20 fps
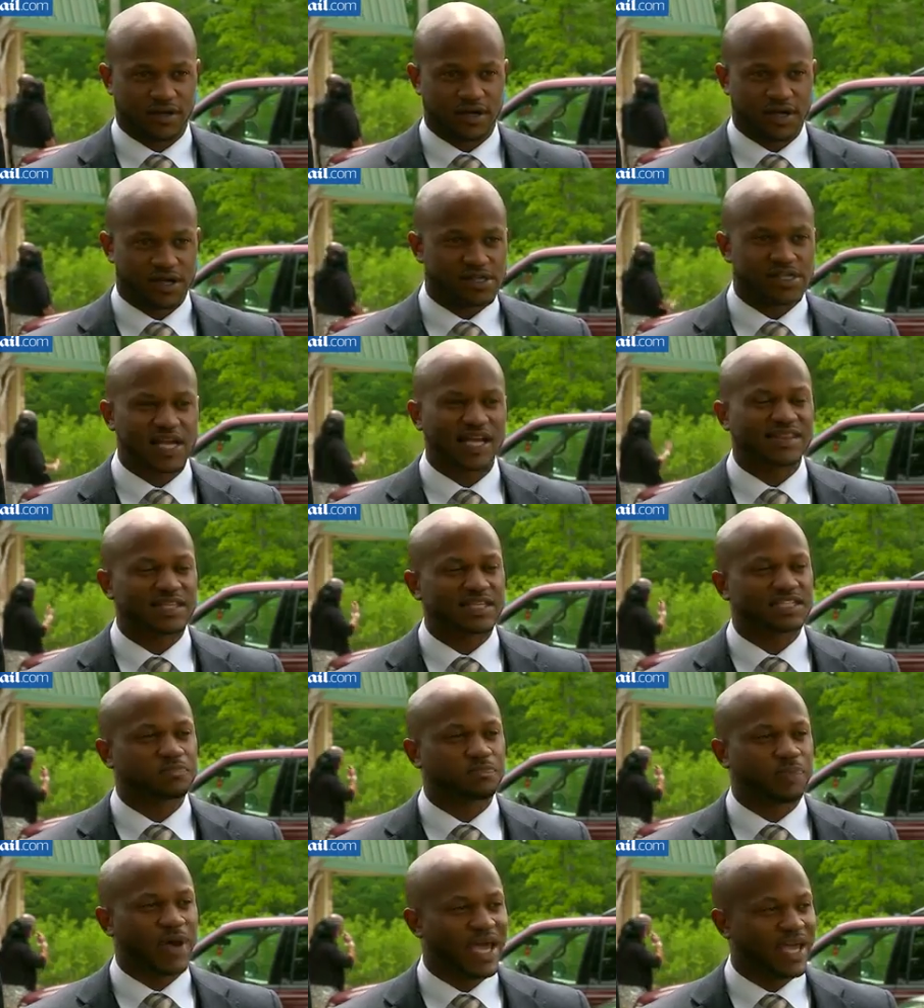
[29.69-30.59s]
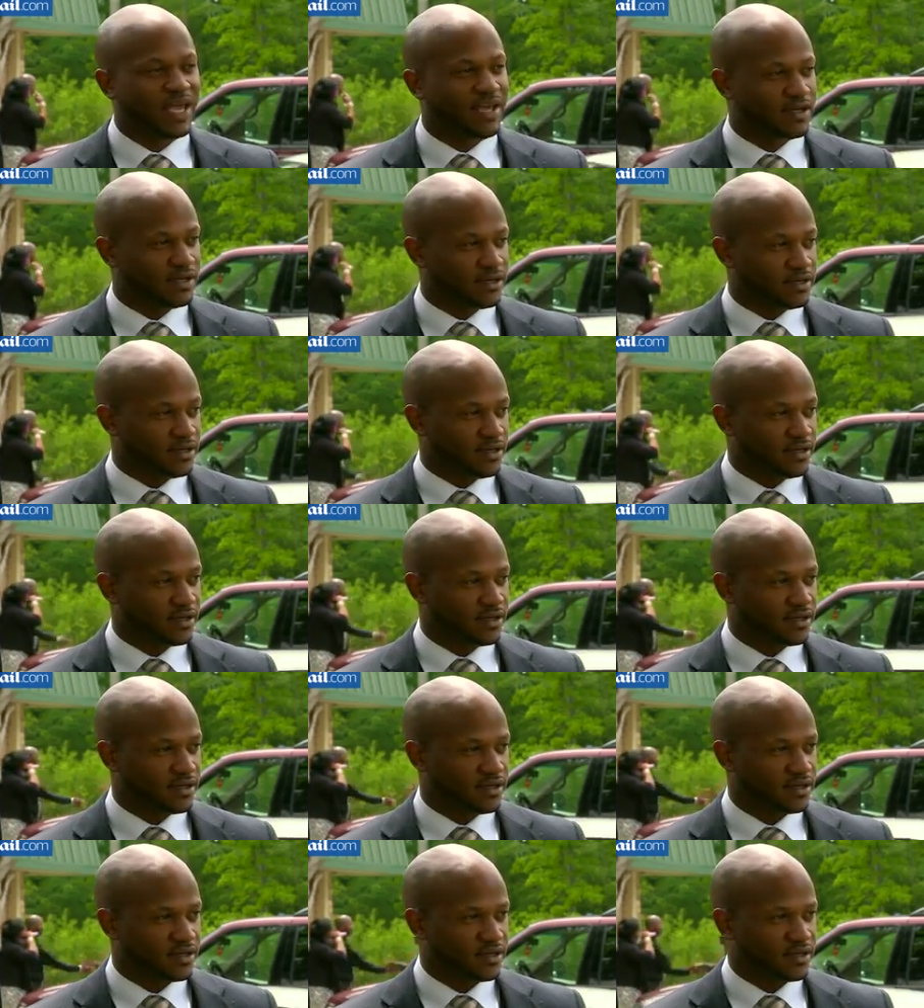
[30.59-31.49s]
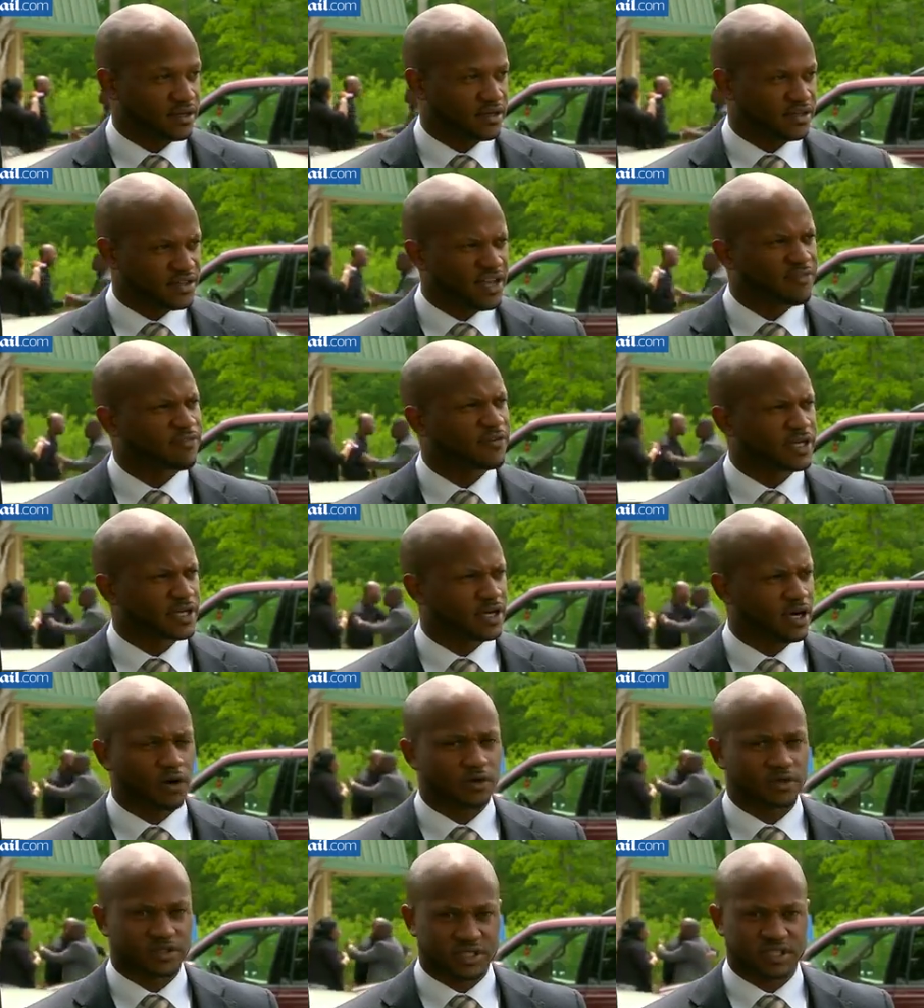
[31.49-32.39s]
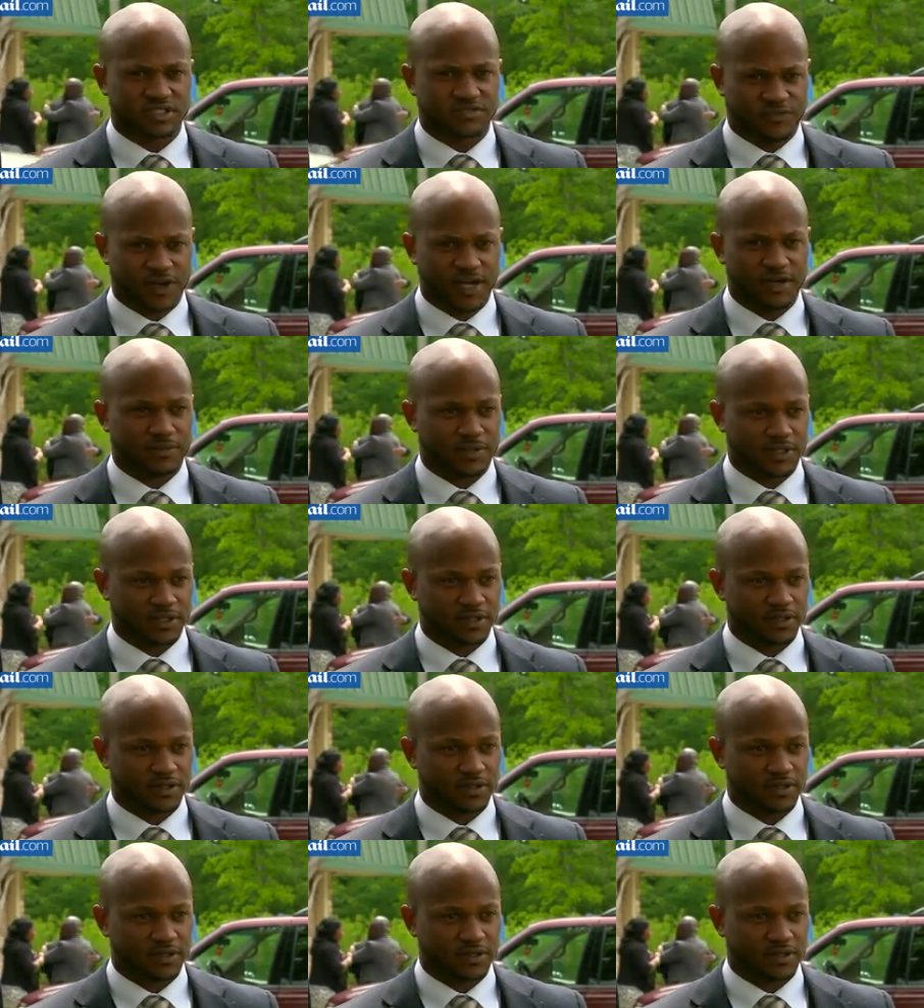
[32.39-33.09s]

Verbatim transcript: is that this pain definitely hurts his family.